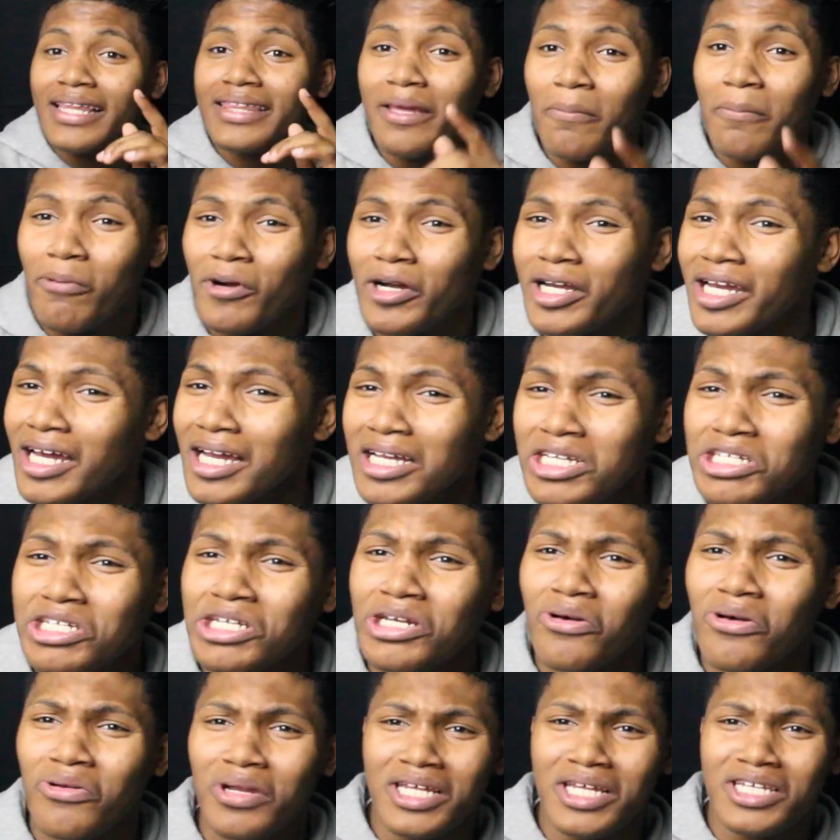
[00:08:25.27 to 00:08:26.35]
The production
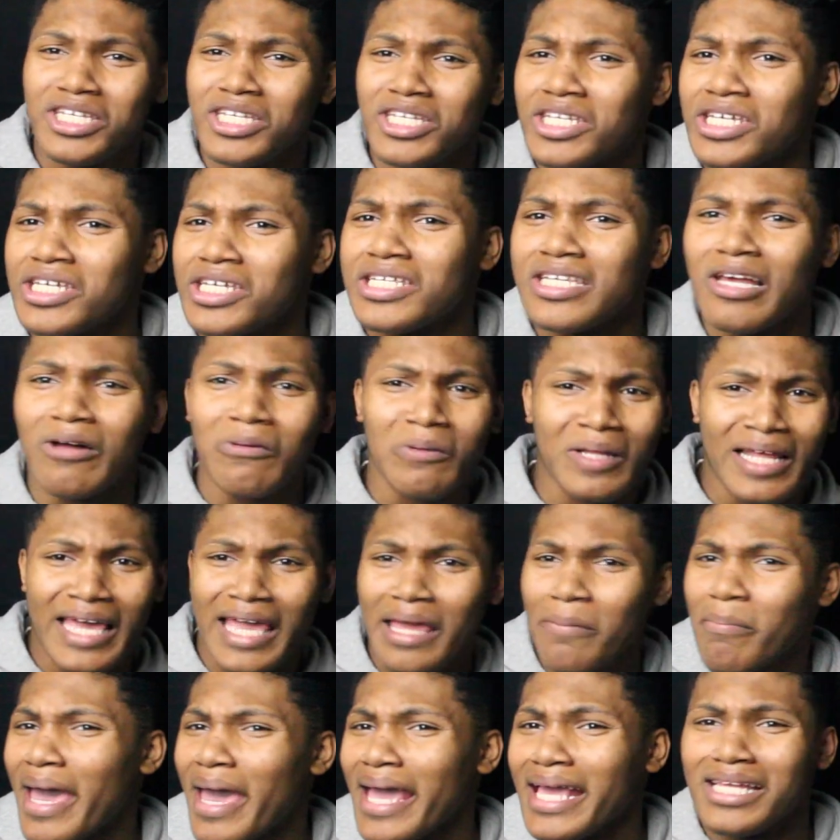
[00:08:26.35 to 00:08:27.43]
on this is just so
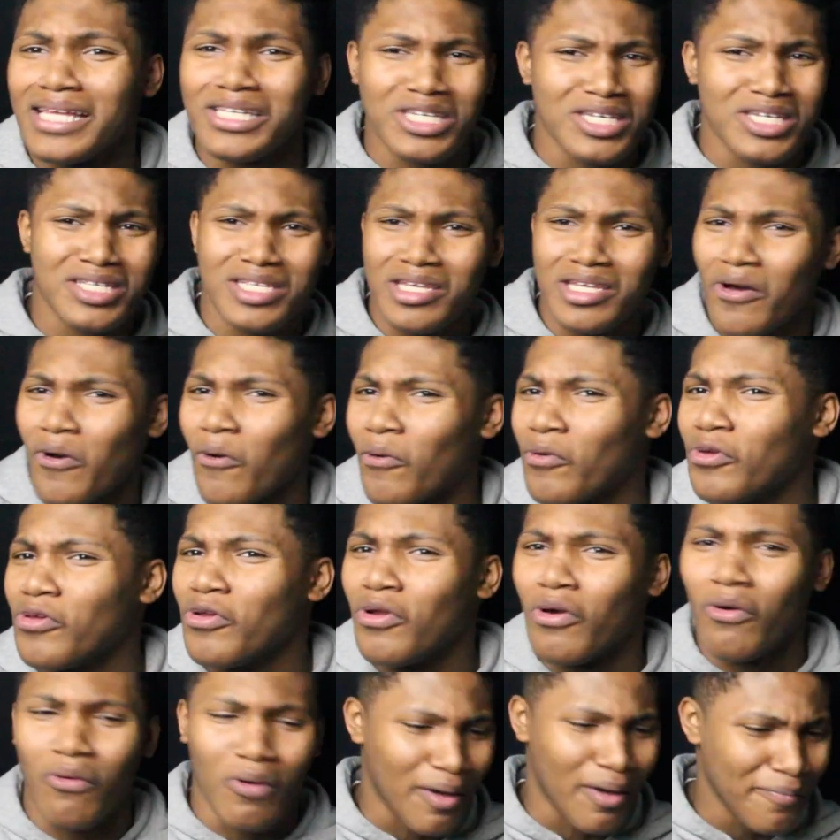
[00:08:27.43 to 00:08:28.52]
laid back and just so, you
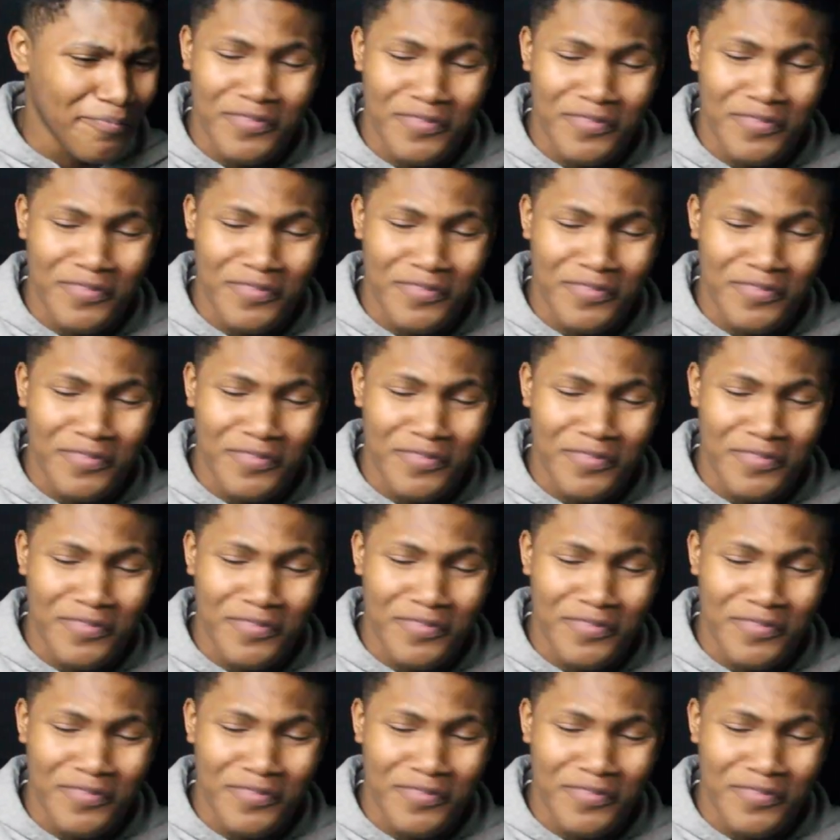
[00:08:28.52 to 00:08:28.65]
know, I'm